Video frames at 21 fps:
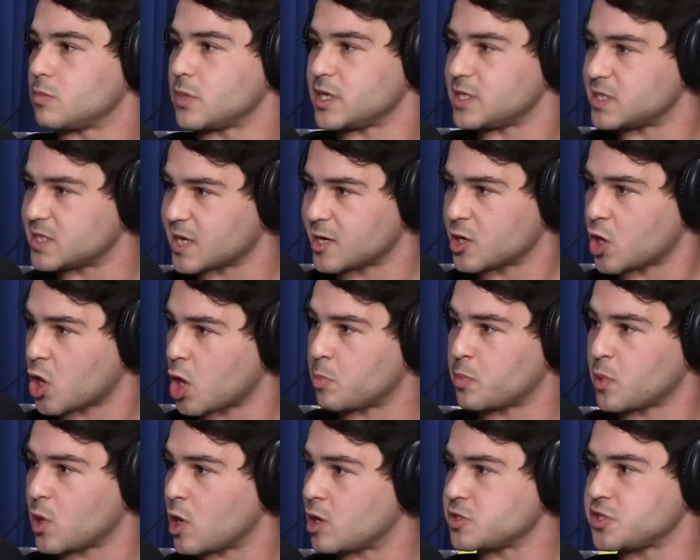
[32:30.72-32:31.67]
But it's like
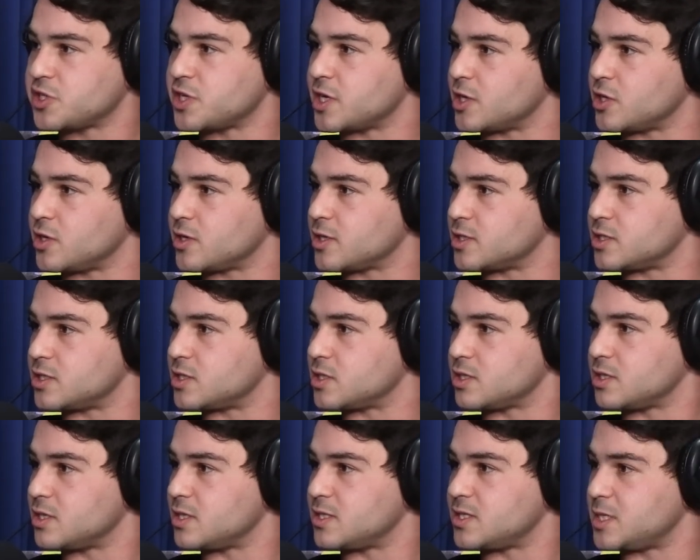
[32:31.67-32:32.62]
carte blanche here. You can
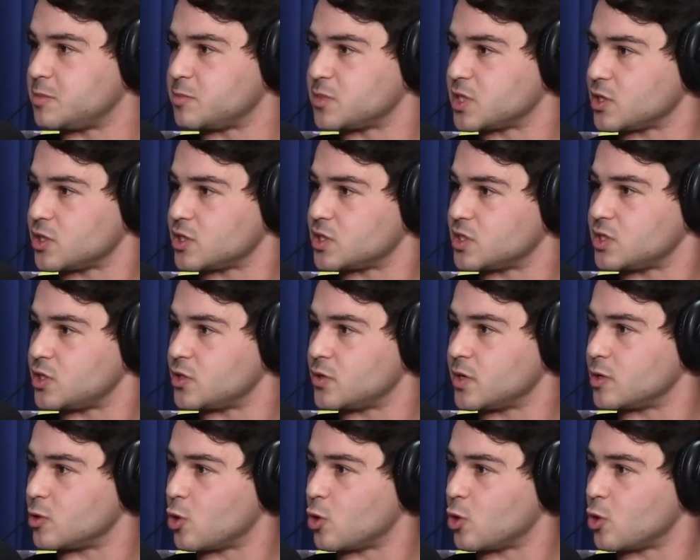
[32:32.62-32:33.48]
just, it seems like you just do it